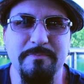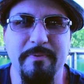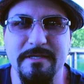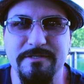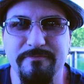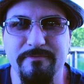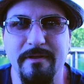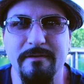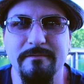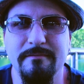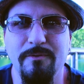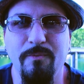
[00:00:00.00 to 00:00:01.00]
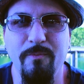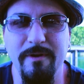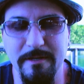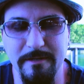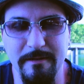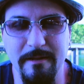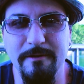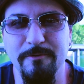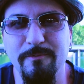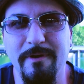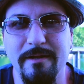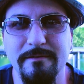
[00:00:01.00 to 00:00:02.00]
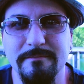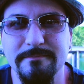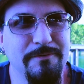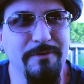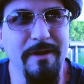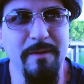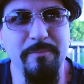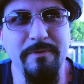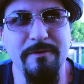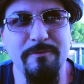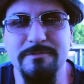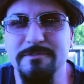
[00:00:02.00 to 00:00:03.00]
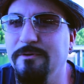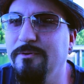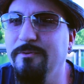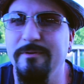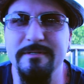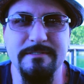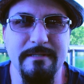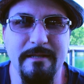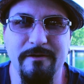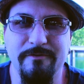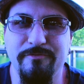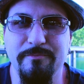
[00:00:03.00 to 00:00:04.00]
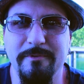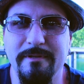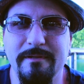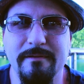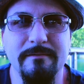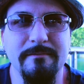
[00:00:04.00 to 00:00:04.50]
best friend when he needed one. Grampy was always there for me.